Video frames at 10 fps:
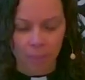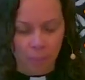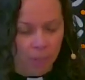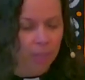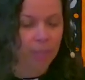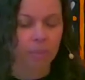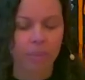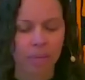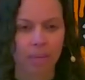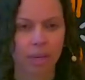So I'm
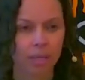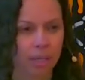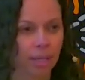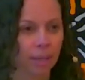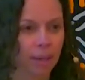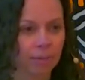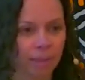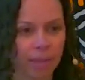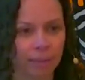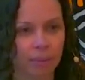willing to be a
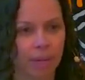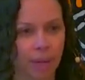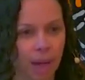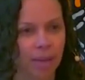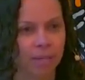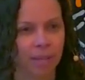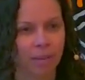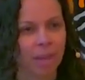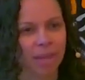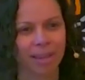deer if that's what
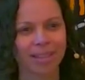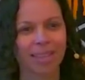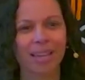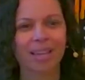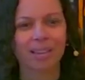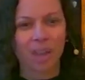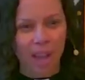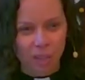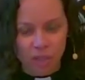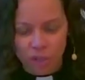God is going to make us,
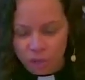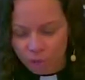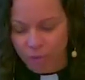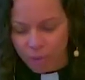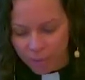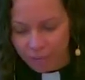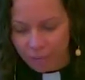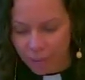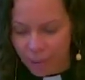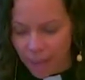as sure
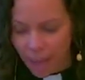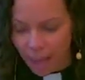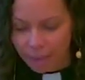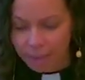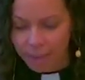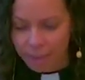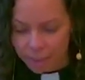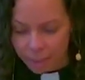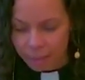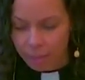footed
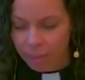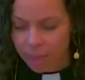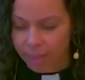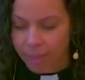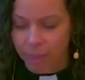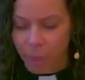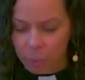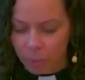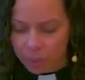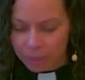as the deer, because
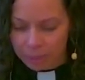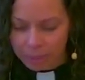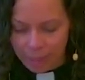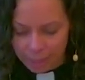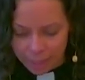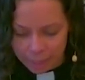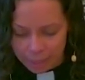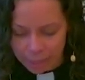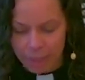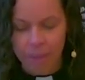his hope will
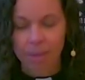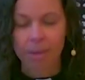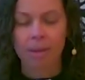sustain us.